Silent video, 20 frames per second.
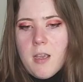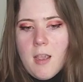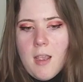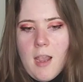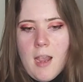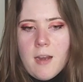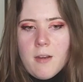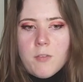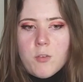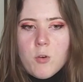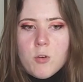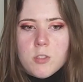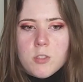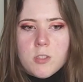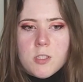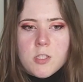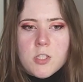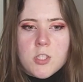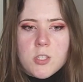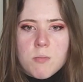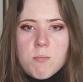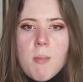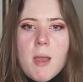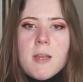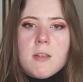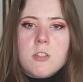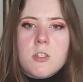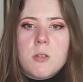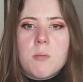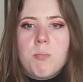And of course, this is
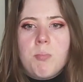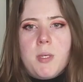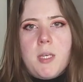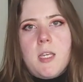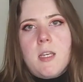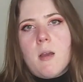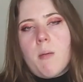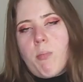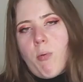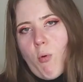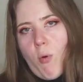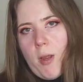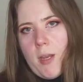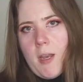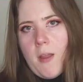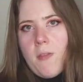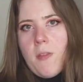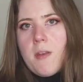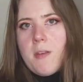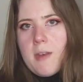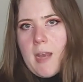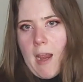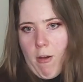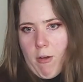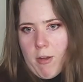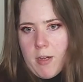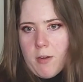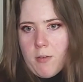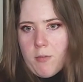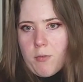meant to be a point in the
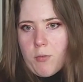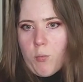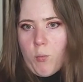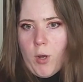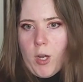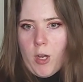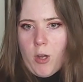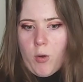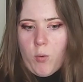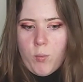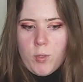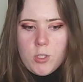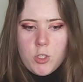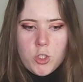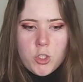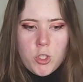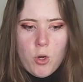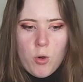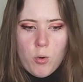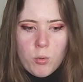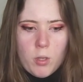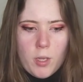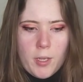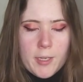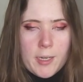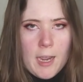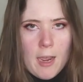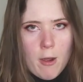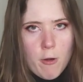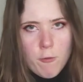narrative where we show, like,
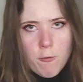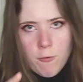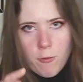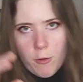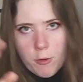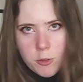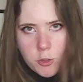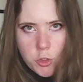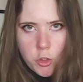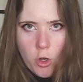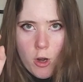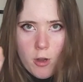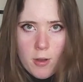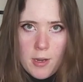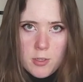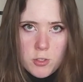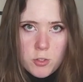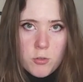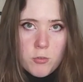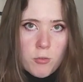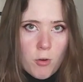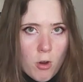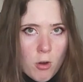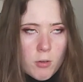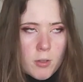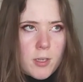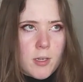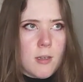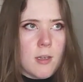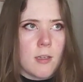how far John has
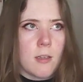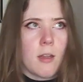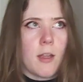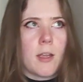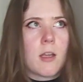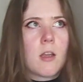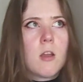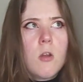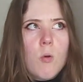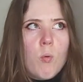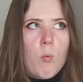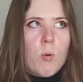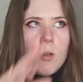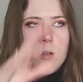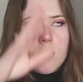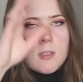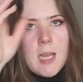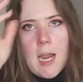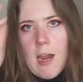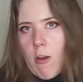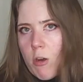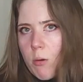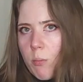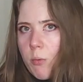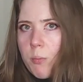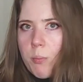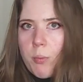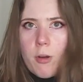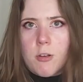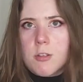fallen and, like, what a terrible
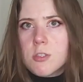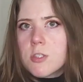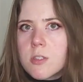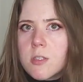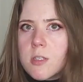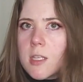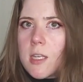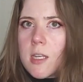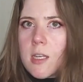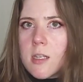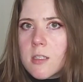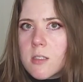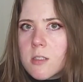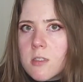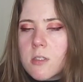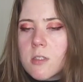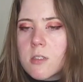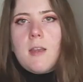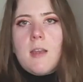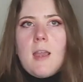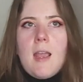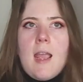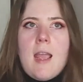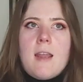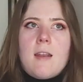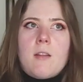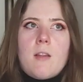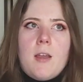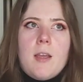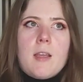person he is. And,
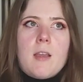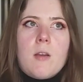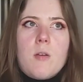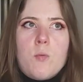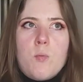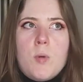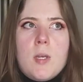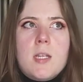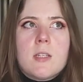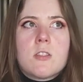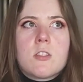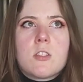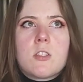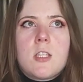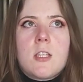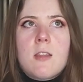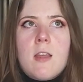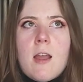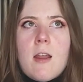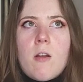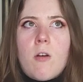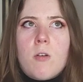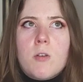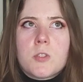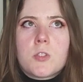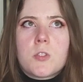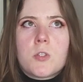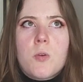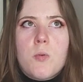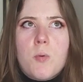like, we can see that
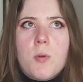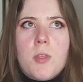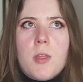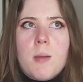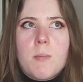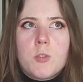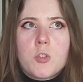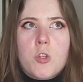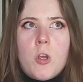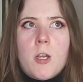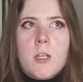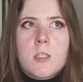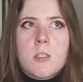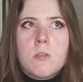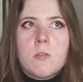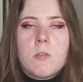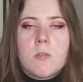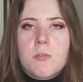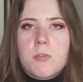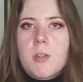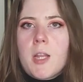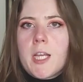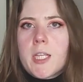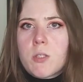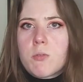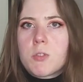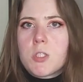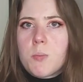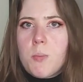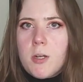also with him trying to deflect
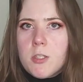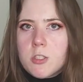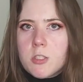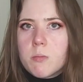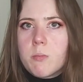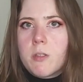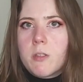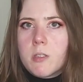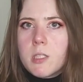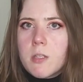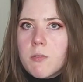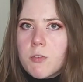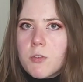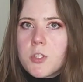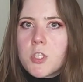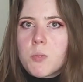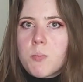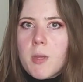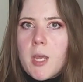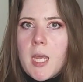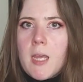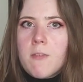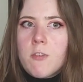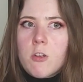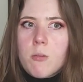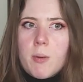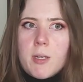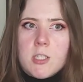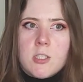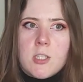responsibility for this behavior
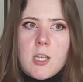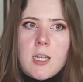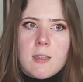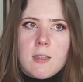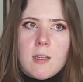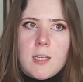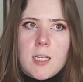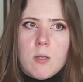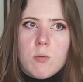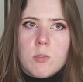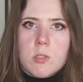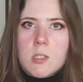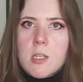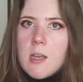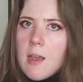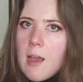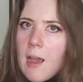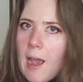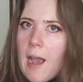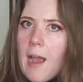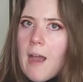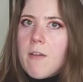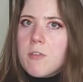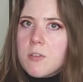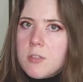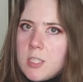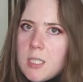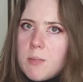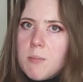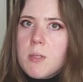by saying that he was half
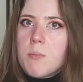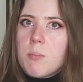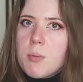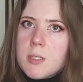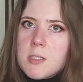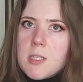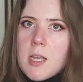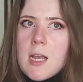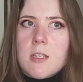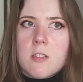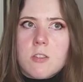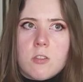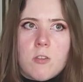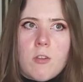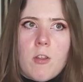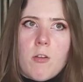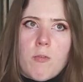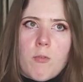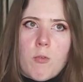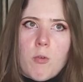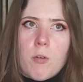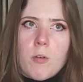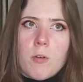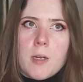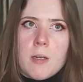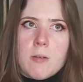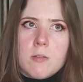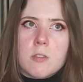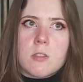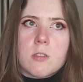demon-possessed. Therefore,
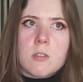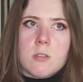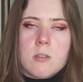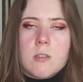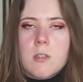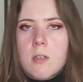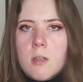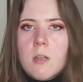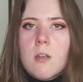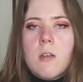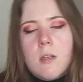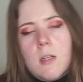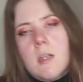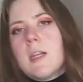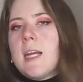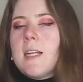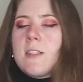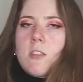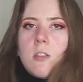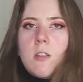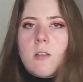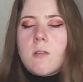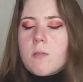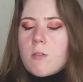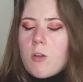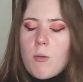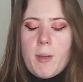it's a... Oh my